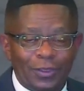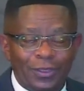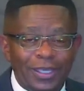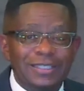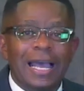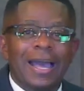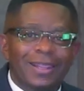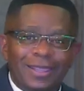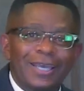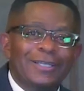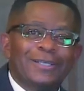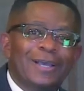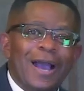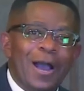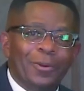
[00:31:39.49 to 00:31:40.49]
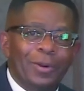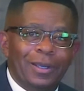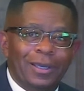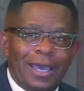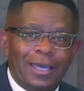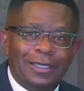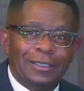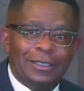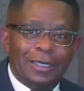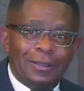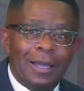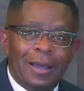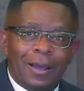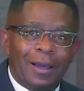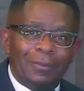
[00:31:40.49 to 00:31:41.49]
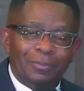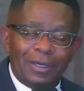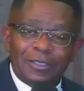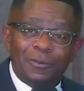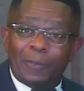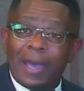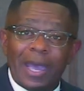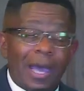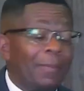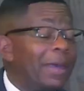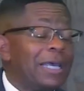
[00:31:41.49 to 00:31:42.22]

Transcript: This, this congregation, uh, Miss Pam,